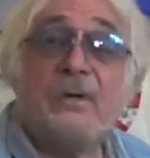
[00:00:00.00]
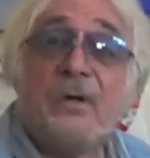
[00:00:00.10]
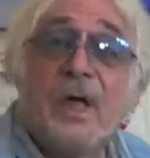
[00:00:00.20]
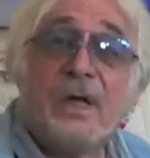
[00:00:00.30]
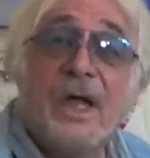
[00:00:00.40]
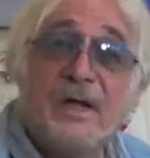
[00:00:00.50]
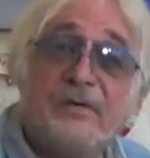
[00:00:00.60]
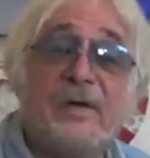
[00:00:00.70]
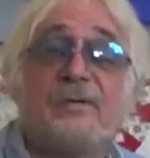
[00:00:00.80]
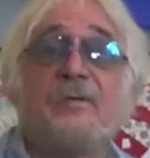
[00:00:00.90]
you get
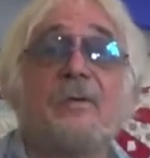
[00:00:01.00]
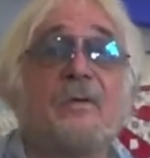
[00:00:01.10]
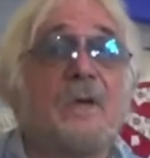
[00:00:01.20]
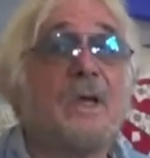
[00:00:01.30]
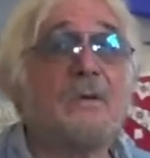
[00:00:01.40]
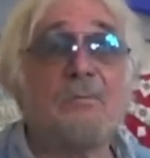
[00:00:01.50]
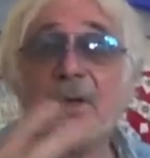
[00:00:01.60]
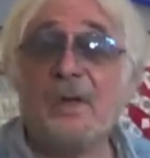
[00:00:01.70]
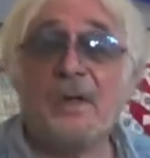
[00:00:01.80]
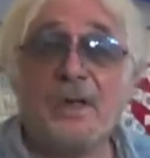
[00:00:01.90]
access to the
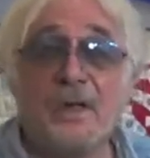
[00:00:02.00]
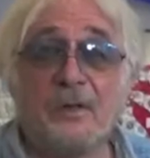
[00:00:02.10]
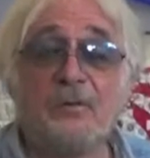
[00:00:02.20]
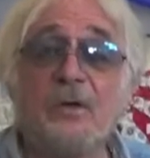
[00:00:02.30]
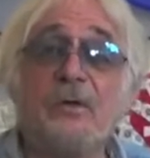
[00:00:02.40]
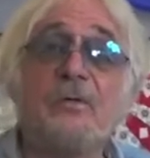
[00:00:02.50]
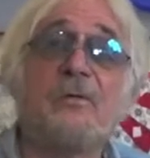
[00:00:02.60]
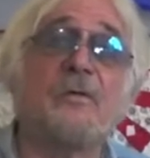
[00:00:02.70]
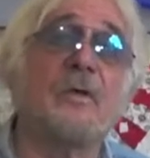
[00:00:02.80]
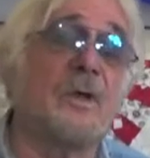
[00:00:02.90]

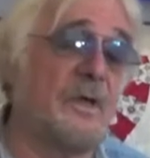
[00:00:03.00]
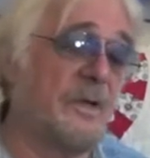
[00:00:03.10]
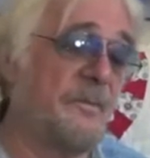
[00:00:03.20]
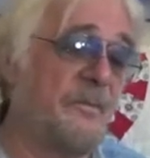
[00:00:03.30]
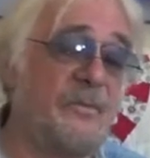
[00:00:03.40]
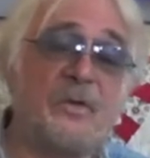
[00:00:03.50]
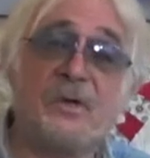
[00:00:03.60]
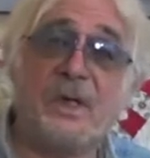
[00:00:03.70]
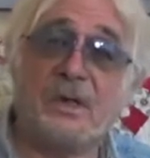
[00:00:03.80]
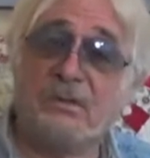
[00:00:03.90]
interviews, you
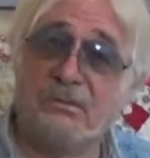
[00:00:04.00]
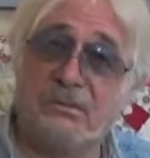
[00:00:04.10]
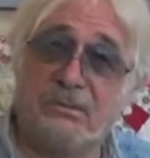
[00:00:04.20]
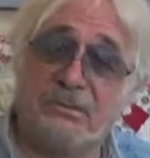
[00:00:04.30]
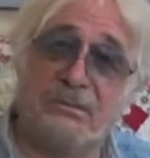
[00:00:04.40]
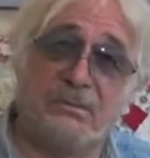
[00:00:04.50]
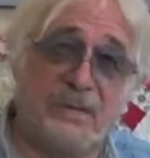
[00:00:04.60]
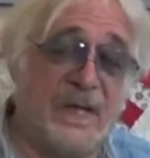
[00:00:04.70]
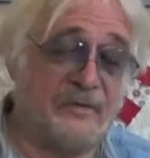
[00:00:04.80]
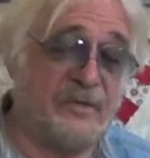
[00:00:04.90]
get
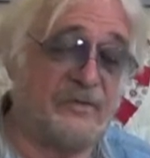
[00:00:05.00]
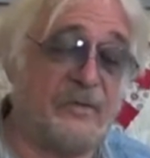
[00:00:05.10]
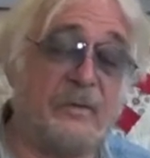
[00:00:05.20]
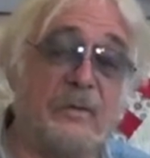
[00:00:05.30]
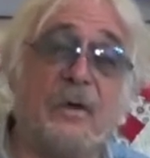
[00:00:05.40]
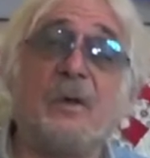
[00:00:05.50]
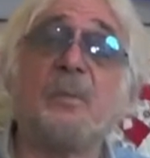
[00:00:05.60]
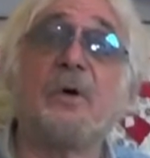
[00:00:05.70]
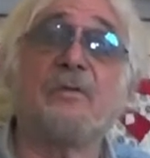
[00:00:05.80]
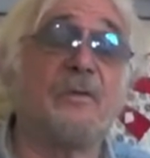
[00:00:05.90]
access to the locked
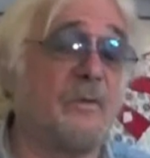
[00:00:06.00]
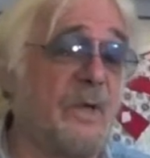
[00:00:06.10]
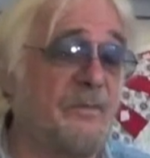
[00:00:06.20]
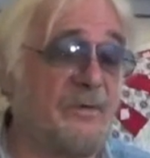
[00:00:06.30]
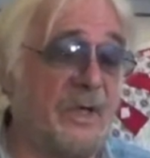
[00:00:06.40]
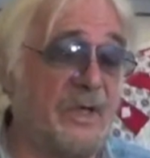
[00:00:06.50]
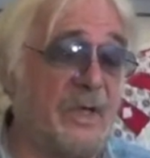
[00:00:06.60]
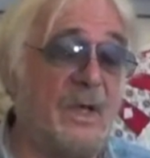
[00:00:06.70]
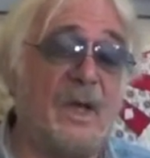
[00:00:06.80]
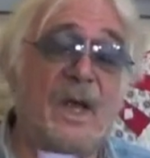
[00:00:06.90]
parts of the website,
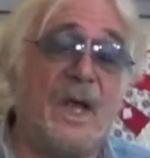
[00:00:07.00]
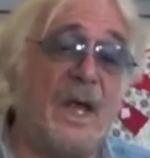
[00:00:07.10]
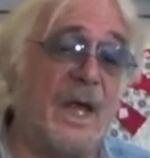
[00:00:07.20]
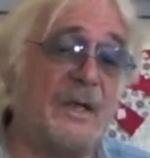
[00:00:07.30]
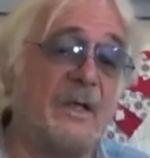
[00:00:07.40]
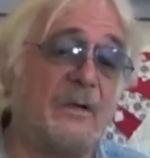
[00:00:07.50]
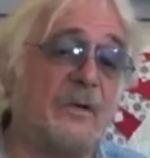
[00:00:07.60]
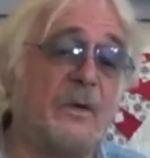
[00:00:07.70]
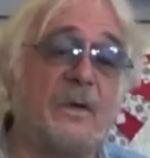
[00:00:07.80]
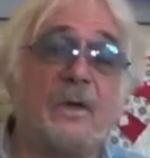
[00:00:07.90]
and
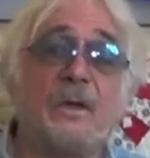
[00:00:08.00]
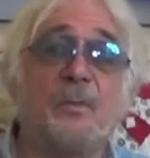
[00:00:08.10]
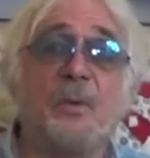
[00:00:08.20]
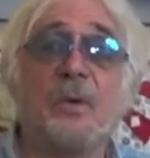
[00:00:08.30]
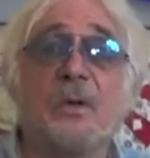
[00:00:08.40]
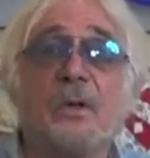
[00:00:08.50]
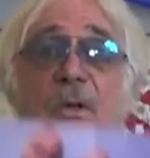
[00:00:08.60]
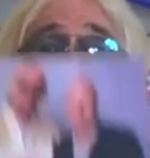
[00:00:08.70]
included in the book